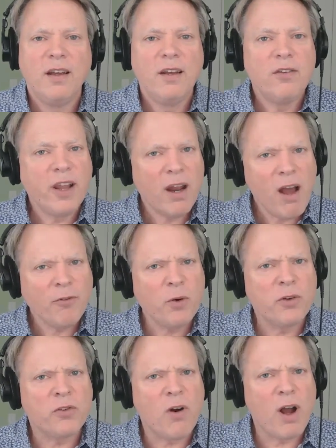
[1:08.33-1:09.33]
To get off to
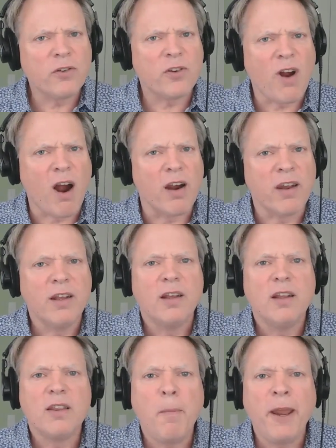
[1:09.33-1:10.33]
a strong start,
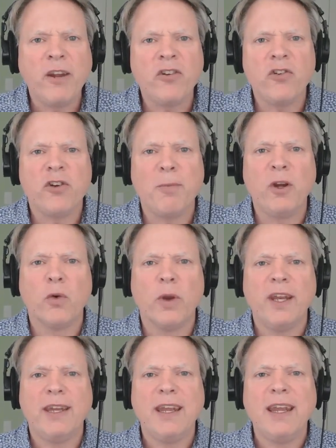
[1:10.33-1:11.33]
the patient should be
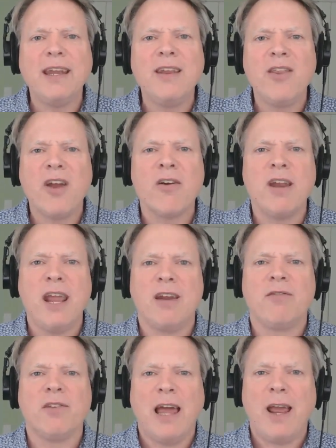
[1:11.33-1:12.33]
greeted in their
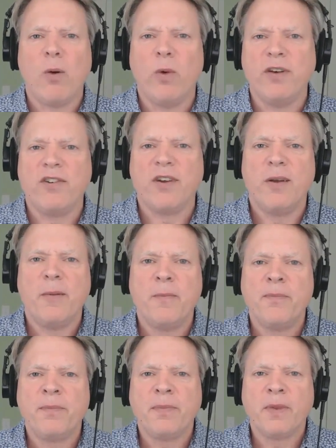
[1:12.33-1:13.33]
native language.
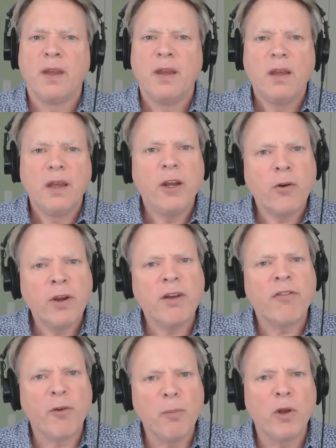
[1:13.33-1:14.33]
Hearing a
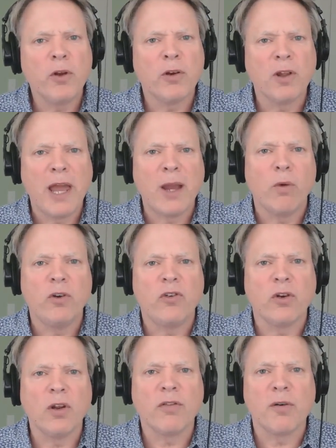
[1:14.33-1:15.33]
familiar language
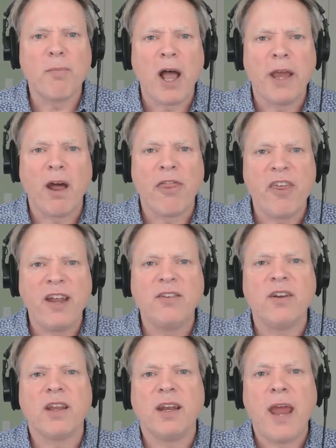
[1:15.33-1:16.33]
delivered by an
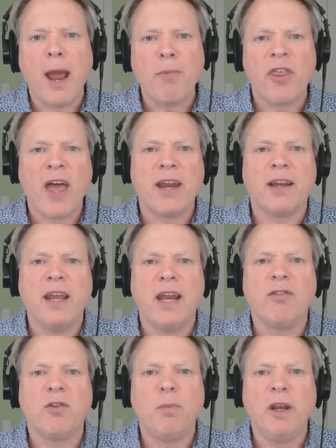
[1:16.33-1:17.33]
authentic and empathetic
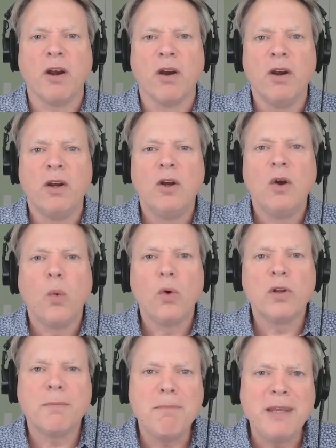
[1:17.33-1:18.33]
native speaker
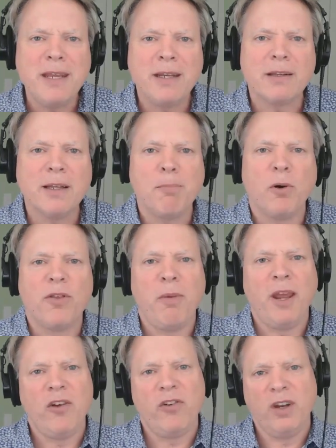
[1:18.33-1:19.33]
will immediately put the
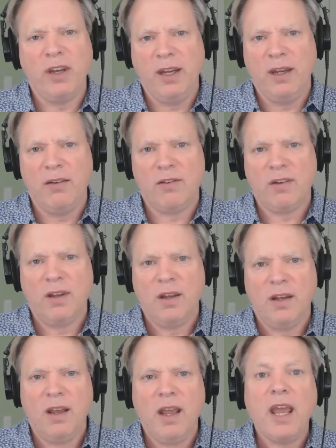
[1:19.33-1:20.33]
patient at ease
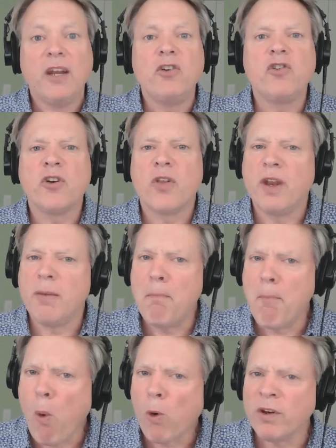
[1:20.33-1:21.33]
and ensure that
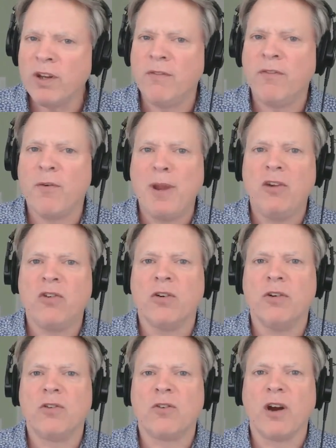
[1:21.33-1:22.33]
important information
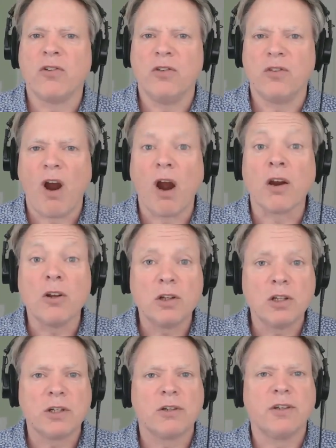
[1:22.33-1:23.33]
or instructions are
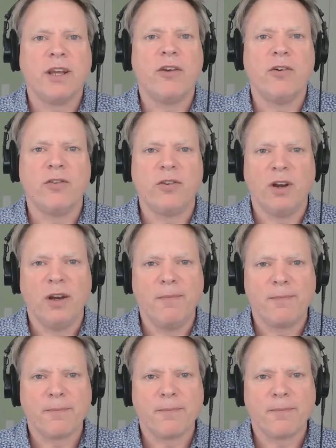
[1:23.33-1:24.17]
clearly understood.